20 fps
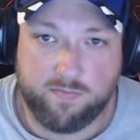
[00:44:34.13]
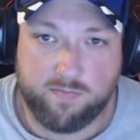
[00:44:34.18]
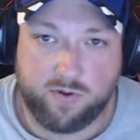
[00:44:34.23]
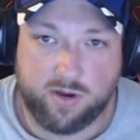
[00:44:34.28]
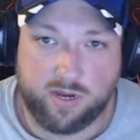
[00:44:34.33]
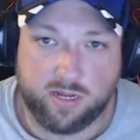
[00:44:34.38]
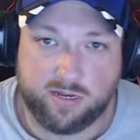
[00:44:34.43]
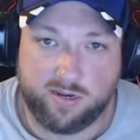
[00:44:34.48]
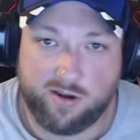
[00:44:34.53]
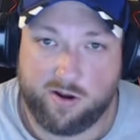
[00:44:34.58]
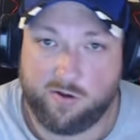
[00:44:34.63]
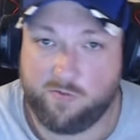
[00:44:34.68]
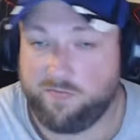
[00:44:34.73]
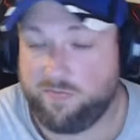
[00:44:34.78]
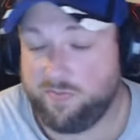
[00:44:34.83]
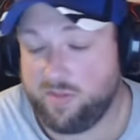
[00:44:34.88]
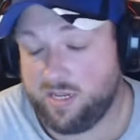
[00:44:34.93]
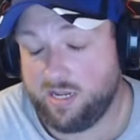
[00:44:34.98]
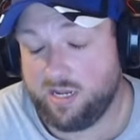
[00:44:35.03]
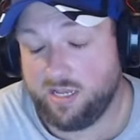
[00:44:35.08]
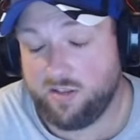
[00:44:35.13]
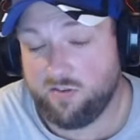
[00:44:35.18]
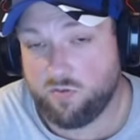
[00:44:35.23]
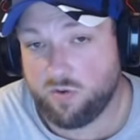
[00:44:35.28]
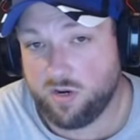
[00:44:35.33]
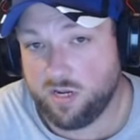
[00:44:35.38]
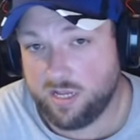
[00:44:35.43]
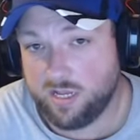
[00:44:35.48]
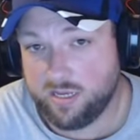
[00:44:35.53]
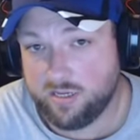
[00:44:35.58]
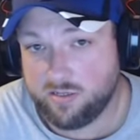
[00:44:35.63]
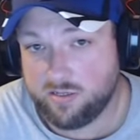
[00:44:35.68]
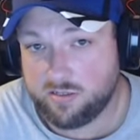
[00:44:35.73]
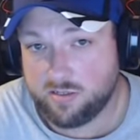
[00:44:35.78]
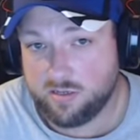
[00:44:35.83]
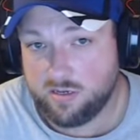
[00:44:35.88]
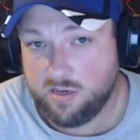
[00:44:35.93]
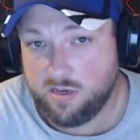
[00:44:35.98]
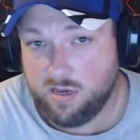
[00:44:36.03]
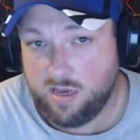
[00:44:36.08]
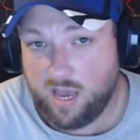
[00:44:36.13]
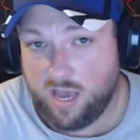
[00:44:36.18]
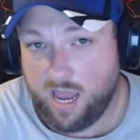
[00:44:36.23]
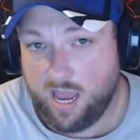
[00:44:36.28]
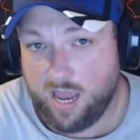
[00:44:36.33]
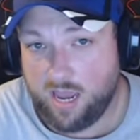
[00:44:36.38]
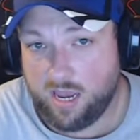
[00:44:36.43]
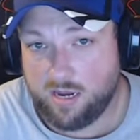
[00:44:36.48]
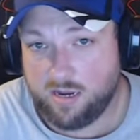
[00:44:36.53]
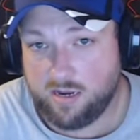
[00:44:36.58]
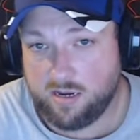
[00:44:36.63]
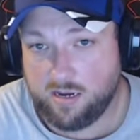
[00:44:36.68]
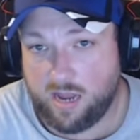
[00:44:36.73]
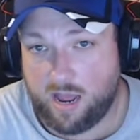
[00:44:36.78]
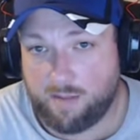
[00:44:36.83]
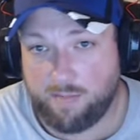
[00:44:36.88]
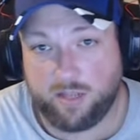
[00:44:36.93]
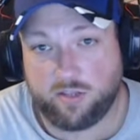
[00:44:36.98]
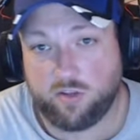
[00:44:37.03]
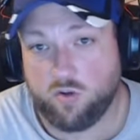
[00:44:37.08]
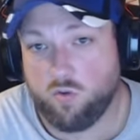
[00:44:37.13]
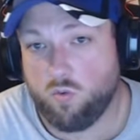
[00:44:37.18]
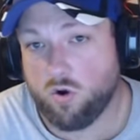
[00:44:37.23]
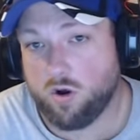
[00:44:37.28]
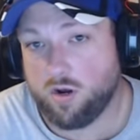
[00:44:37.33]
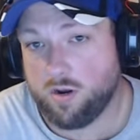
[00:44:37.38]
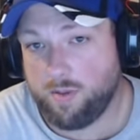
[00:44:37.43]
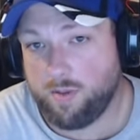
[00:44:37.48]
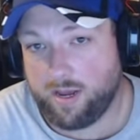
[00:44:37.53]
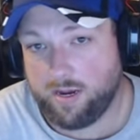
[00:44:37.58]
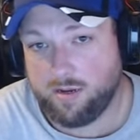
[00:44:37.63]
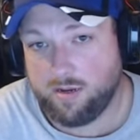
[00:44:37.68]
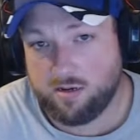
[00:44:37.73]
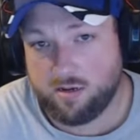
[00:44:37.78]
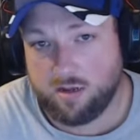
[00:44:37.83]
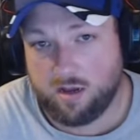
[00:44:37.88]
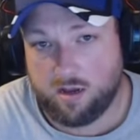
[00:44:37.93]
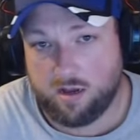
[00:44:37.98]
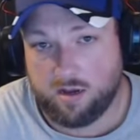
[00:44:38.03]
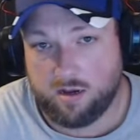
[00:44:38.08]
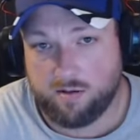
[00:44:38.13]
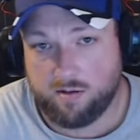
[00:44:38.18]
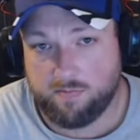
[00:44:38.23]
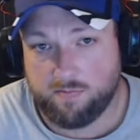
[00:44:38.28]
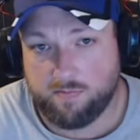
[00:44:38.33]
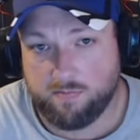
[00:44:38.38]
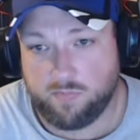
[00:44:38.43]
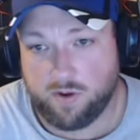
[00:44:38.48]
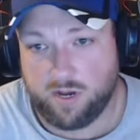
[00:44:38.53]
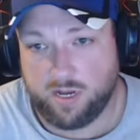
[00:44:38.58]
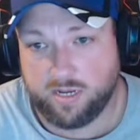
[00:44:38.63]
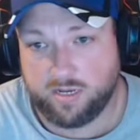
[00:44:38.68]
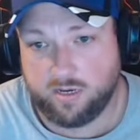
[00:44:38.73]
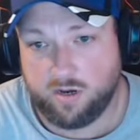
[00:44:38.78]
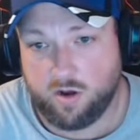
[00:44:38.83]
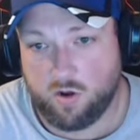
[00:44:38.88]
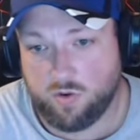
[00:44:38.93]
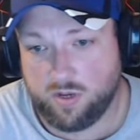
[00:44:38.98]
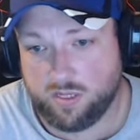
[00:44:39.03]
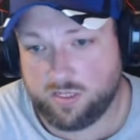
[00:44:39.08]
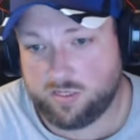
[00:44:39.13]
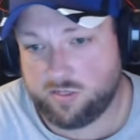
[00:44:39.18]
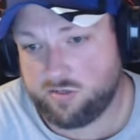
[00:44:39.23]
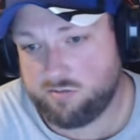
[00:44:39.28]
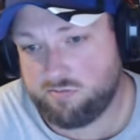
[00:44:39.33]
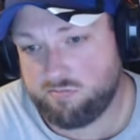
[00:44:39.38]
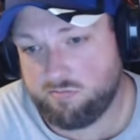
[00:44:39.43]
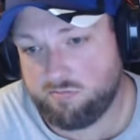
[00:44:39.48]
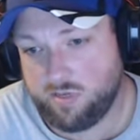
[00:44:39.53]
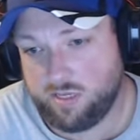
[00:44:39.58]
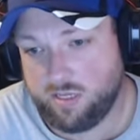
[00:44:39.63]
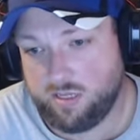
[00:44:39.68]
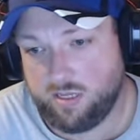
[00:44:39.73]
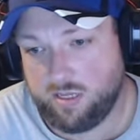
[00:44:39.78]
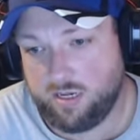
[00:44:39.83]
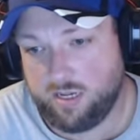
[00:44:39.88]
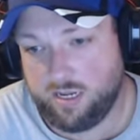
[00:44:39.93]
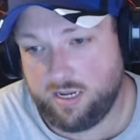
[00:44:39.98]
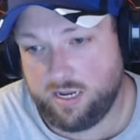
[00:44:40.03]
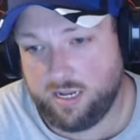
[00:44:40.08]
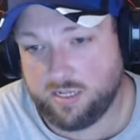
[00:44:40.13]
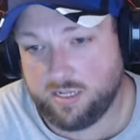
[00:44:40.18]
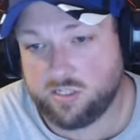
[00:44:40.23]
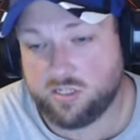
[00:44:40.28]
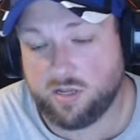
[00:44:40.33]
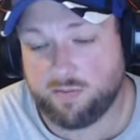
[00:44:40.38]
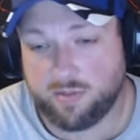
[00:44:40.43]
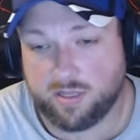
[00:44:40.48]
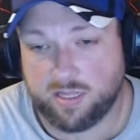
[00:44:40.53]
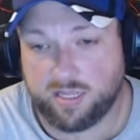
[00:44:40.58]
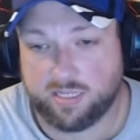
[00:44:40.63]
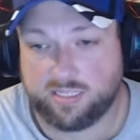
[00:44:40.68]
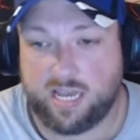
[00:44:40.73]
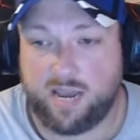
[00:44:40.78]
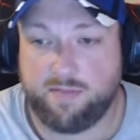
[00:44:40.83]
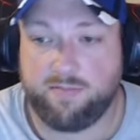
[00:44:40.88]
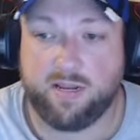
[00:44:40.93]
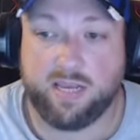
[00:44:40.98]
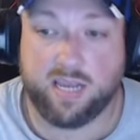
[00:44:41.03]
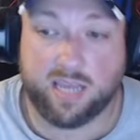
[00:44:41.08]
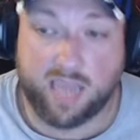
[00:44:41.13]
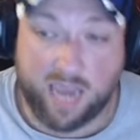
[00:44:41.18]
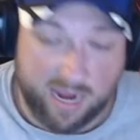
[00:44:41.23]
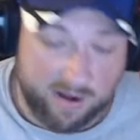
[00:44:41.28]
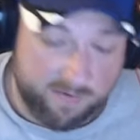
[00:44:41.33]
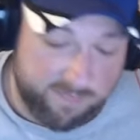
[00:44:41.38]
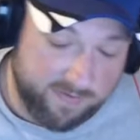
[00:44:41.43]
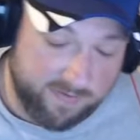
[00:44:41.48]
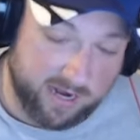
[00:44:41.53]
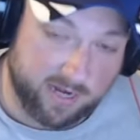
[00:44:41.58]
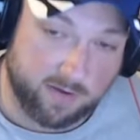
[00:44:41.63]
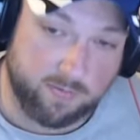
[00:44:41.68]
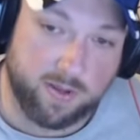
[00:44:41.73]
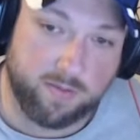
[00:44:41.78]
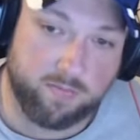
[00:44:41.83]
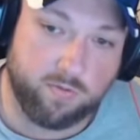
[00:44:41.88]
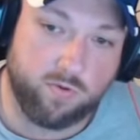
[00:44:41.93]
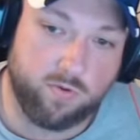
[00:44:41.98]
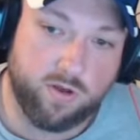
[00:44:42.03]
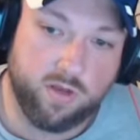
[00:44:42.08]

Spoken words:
But, it is what it is. And I'm not too worried about it. But, it is something that's happening. It can affect people.